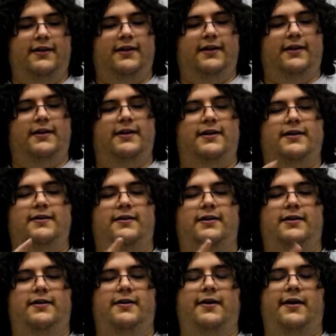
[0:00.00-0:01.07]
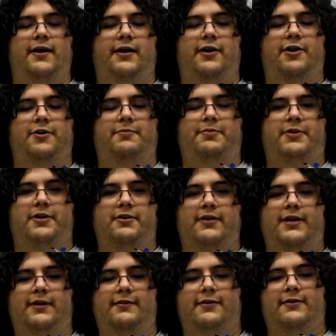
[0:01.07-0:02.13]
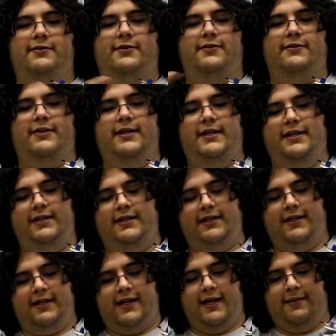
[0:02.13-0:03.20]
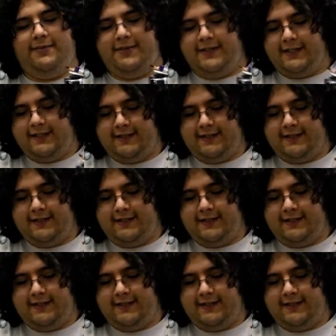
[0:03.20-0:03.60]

a GoPro Hero 3 camera,